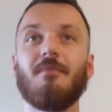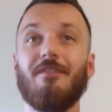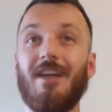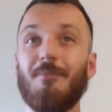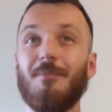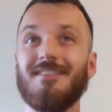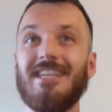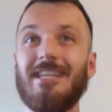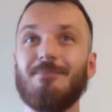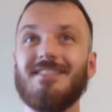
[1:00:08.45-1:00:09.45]
development
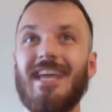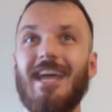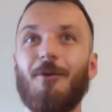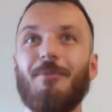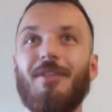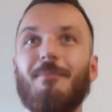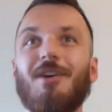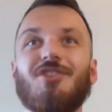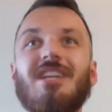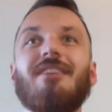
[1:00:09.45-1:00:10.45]
teams to help them
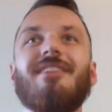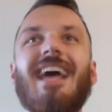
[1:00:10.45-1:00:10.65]
achieve and